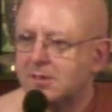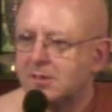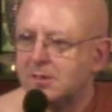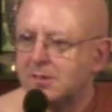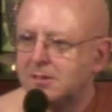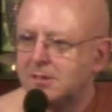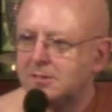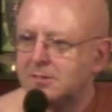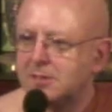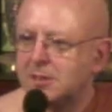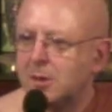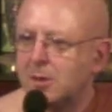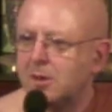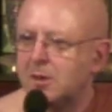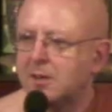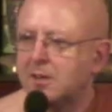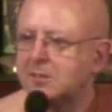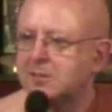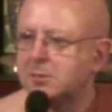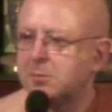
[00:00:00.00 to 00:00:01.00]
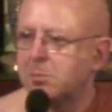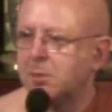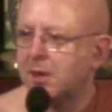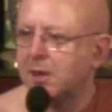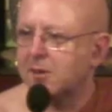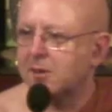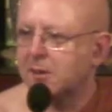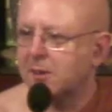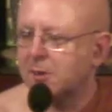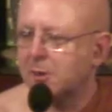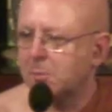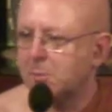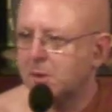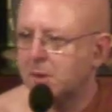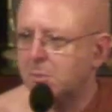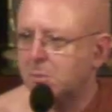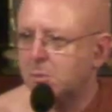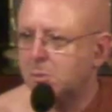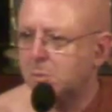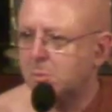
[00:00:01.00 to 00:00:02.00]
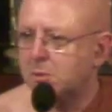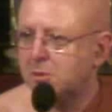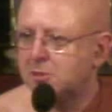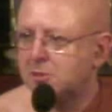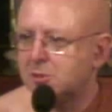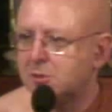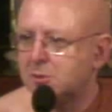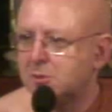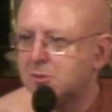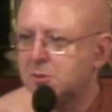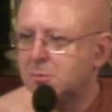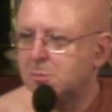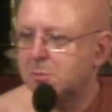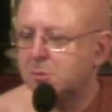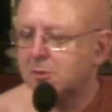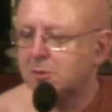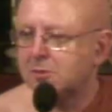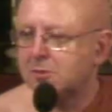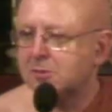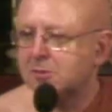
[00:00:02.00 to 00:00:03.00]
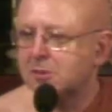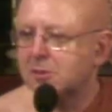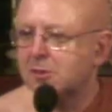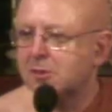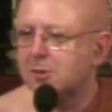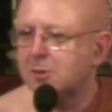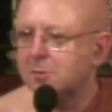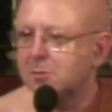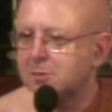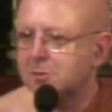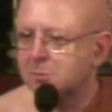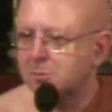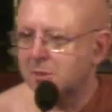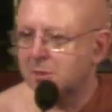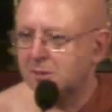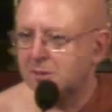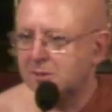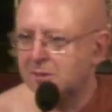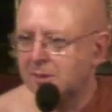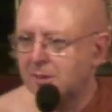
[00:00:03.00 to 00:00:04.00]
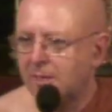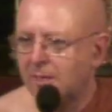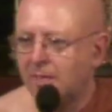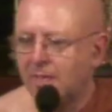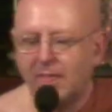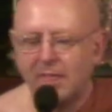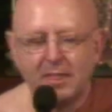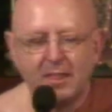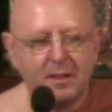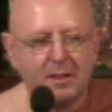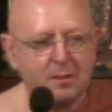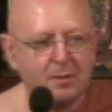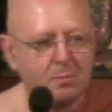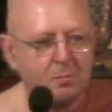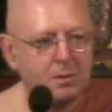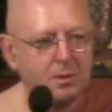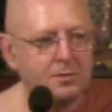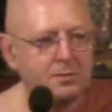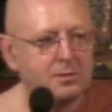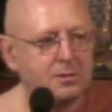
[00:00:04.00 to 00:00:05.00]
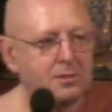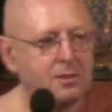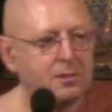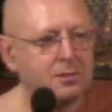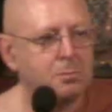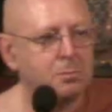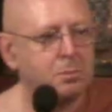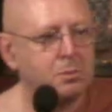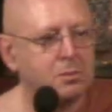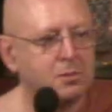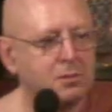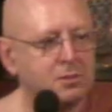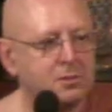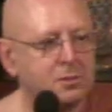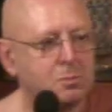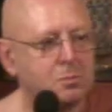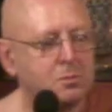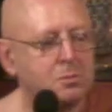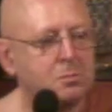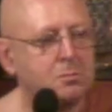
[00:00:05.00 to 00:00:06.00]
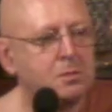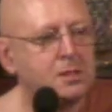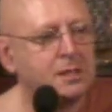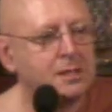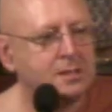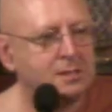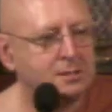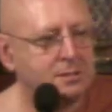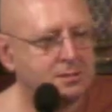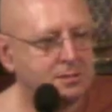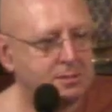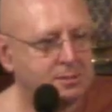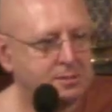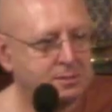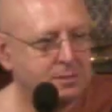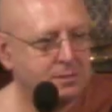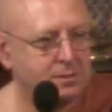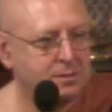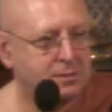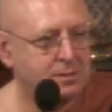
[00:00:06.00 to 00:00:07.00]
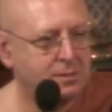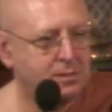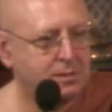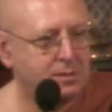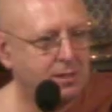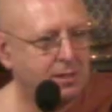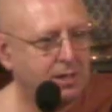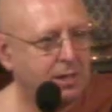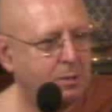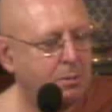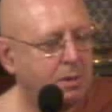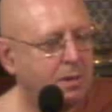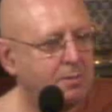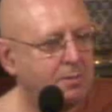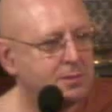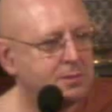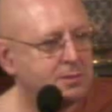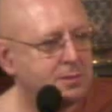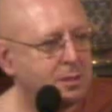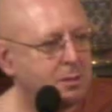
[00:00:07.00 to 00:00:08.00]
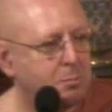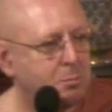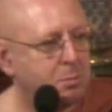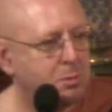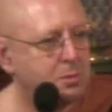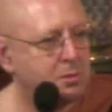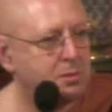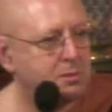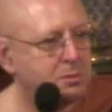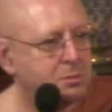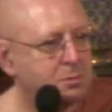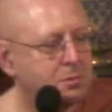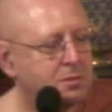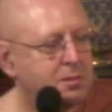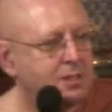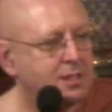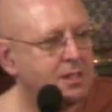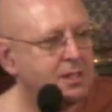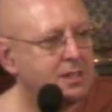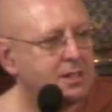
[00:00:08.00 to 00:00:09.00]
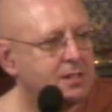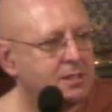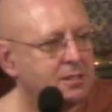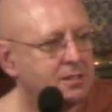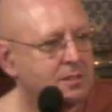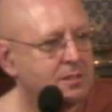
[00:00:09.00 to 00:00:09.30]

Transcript: And so you can expect other people will be shooting bullets at you as well. Most of those bullets will miss. However, some bullets will hit.